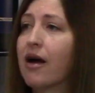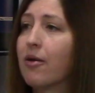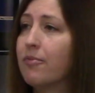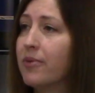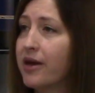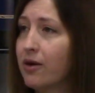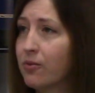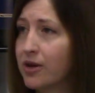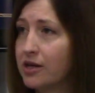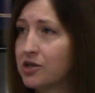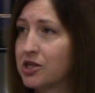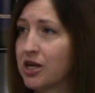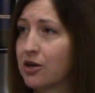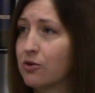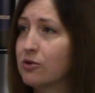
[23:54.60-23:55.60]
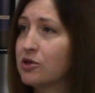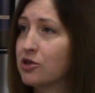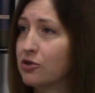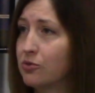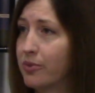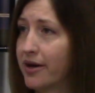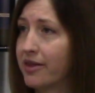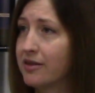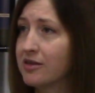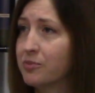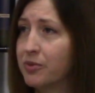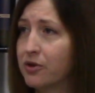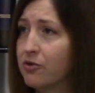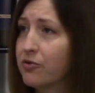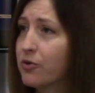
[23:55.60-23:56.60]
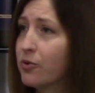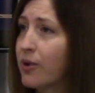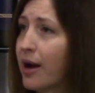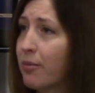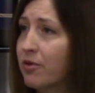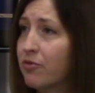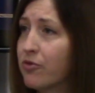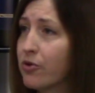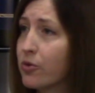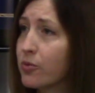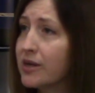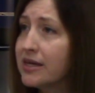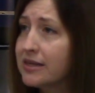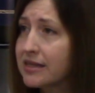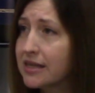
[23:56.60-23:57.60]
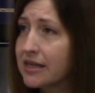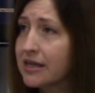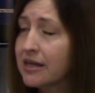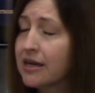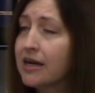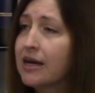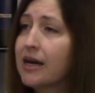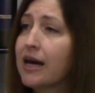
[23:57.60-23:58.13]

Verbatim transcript: I'm being reached out to by this beautiful rabbit for a reason.